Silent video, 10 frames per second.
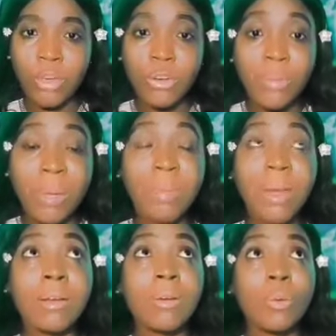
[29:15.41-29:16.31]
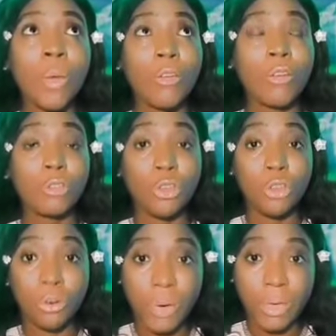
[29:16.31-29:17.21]
Remember, when you're doing
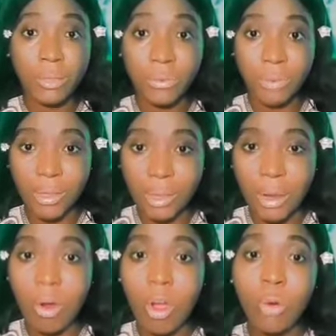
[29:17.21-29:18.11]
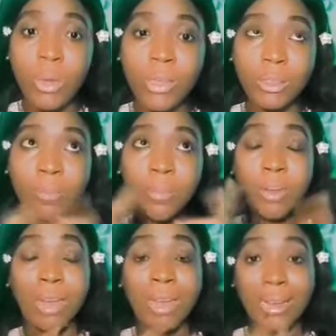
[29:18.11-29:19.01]
your risk reversal, always,
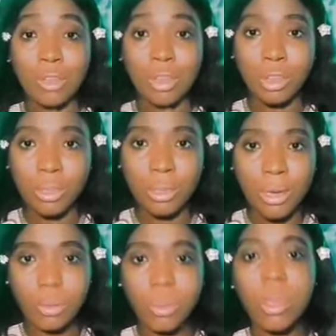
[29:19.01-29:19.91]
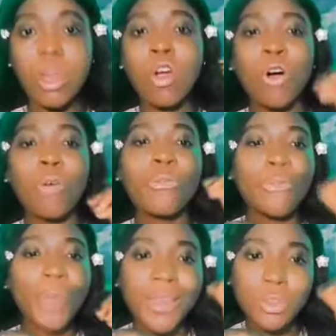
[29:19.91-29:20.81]
like I taught us last week,
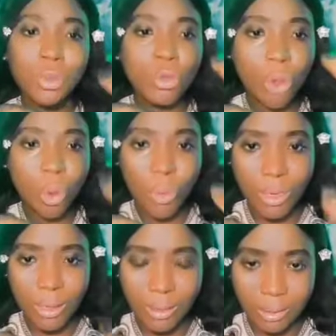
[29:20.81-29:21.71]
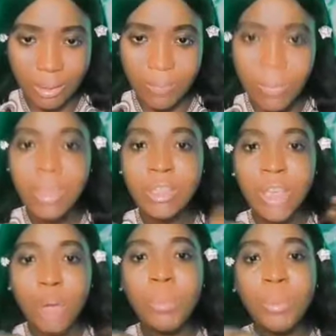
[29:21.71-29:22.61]
confess to your weakness.
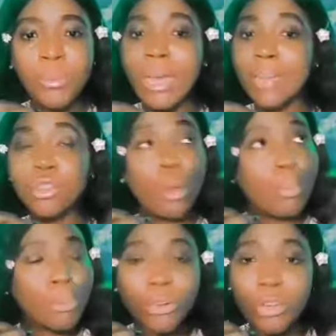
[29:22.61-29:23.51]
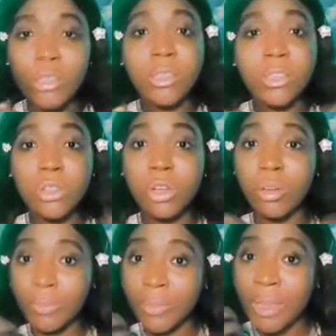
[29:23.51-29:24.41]
Tell people that your product is
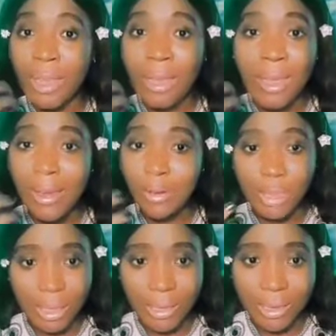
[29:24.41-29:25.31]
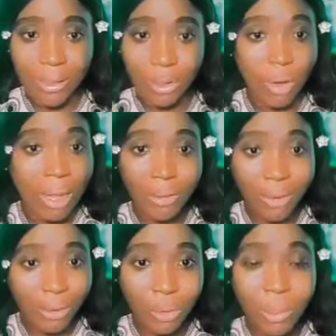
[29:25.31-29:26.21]
not El Shaddai, is not Alpha
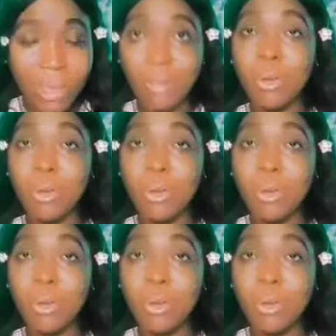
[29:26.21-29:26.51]
and Omega.